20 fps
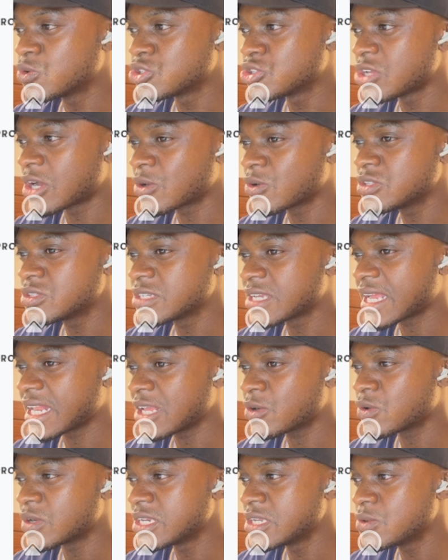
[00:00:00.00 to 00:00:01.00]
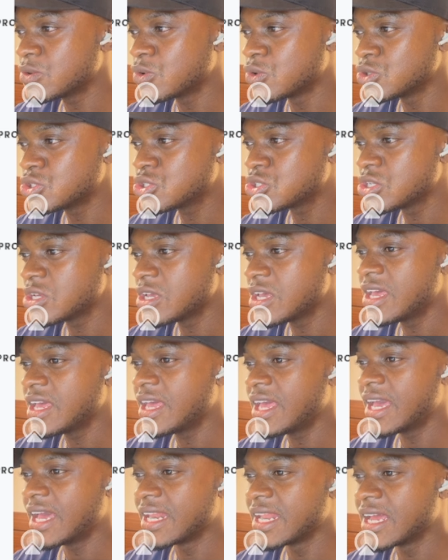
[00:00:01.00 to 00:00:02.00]
You are going to click on new host,
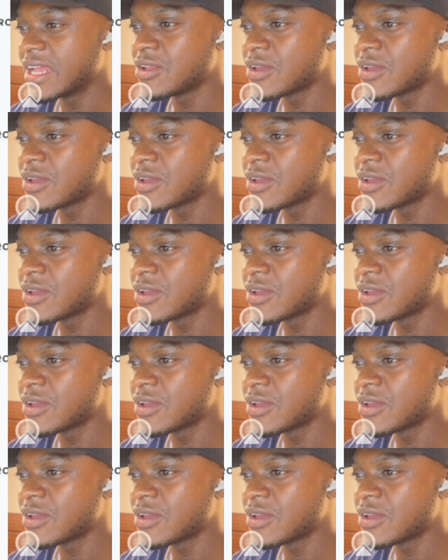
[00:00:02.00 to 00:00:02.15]
and then you